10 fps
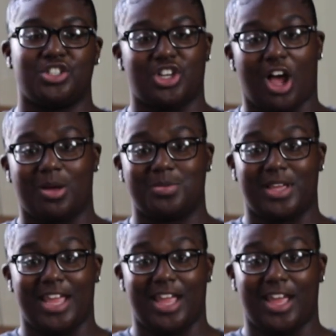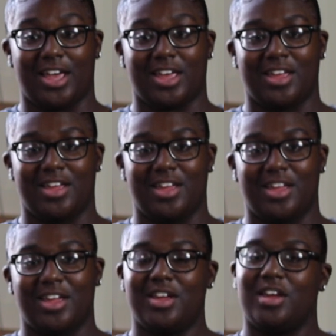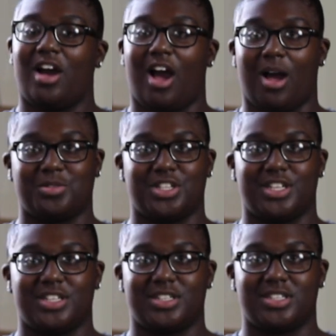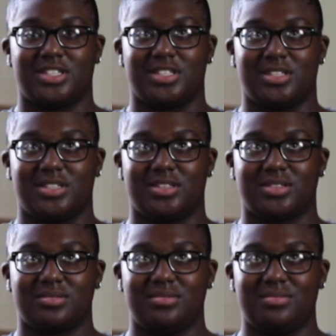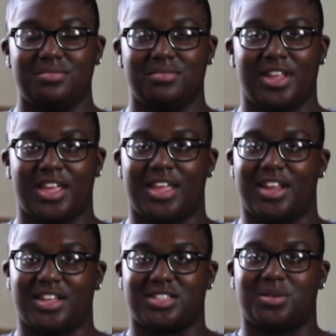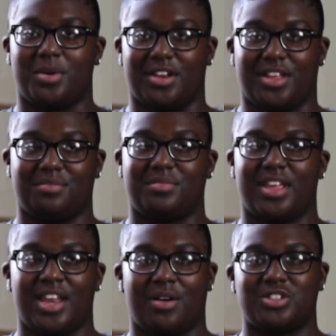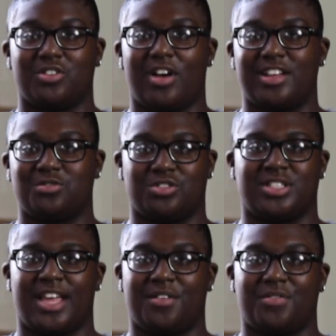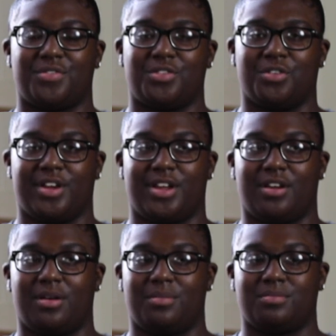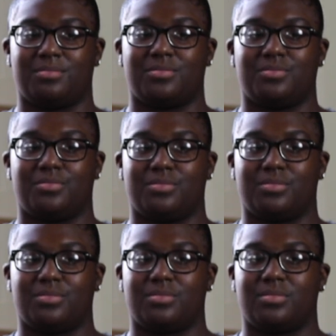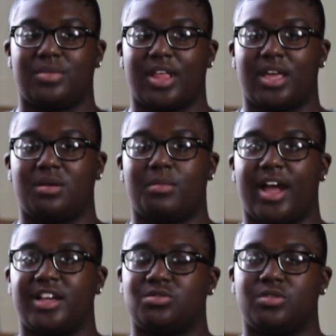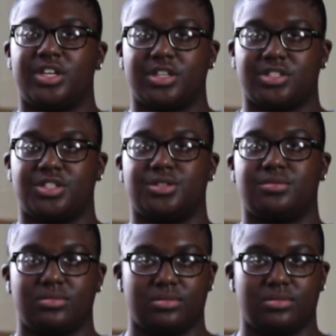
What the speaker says: Job Inc., options, and yeah, that's about it. And I was on high school staff during like my high school years too.